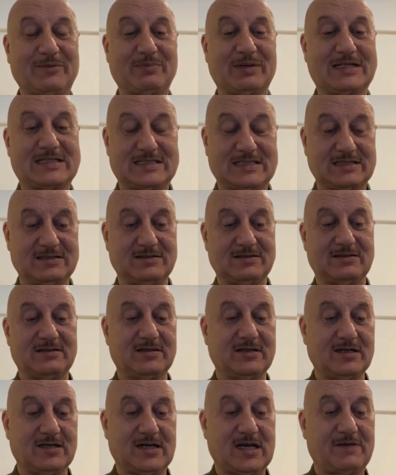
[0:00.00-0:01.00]
but
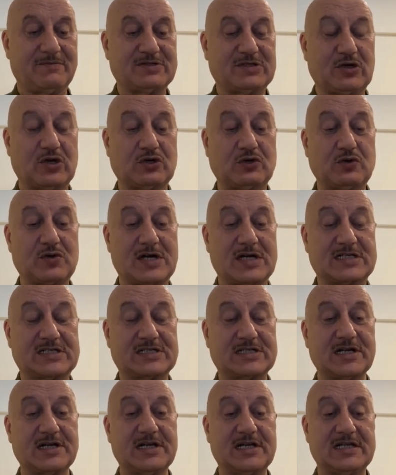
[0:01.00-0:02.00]
i was not good at
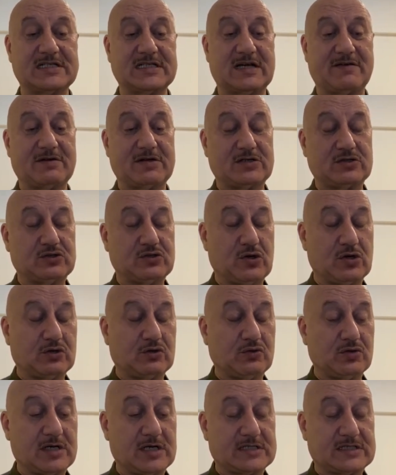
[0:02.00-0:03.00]
studies i was not
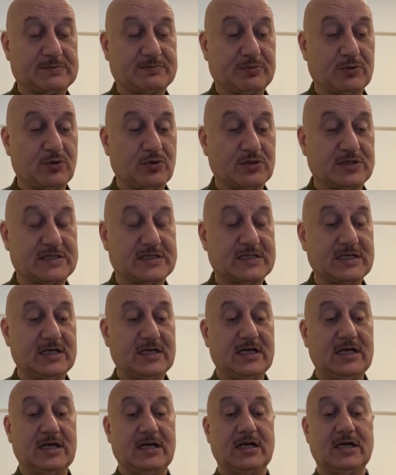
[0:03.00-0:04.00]
good at sports
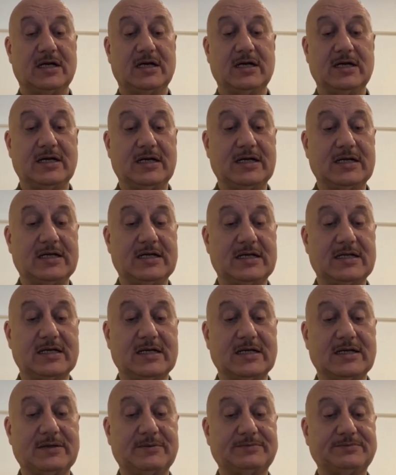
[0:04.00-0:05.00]
and
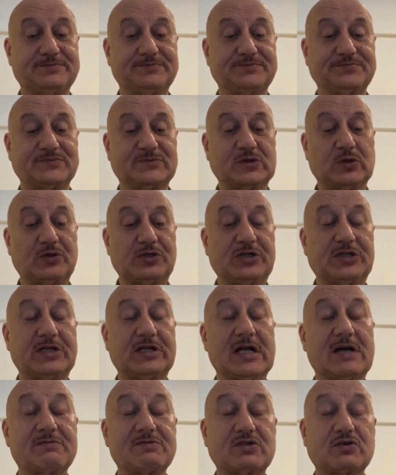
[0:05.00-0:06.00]
uh, the only
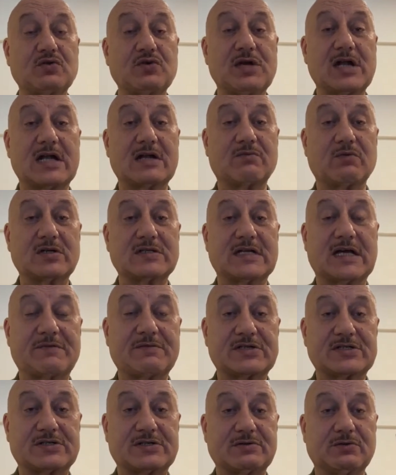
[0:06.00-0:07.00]
thing i was good at was i
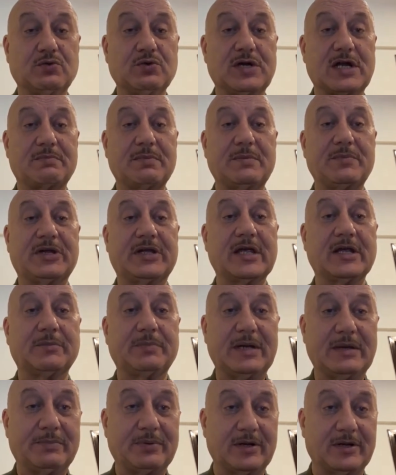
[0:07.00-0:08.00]
was good at mimicking
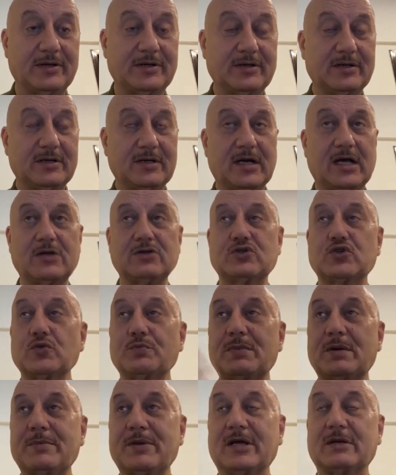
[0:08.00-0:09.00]
people i used mm. to
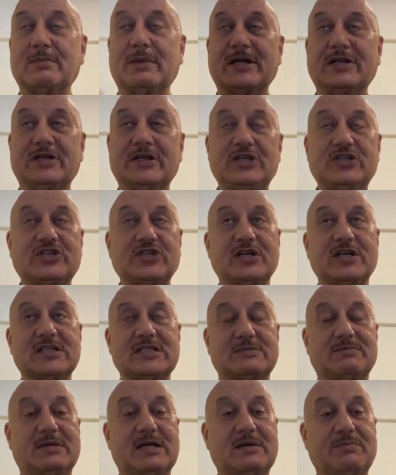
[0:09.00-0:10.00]
hmm. mimic my
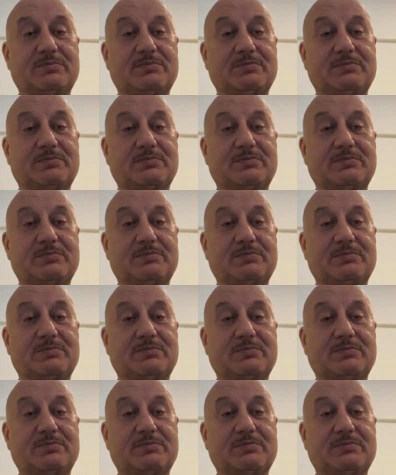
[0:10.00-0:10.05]
teachers my